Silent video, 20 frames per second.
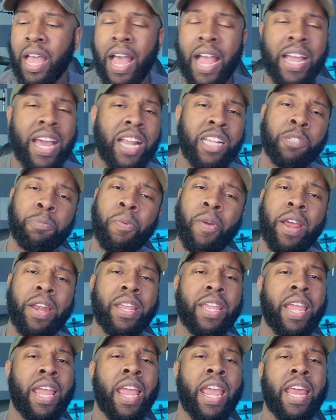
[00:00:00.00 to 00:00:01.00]
I gotta spray it
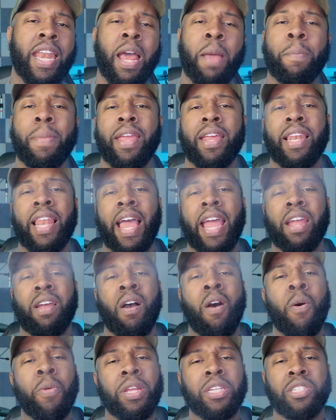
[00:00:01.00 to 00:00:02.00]
again. I mean,
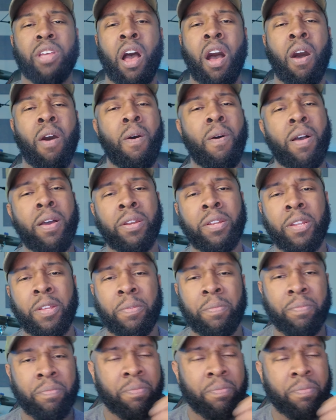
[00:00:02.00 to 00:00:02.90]
like on its own,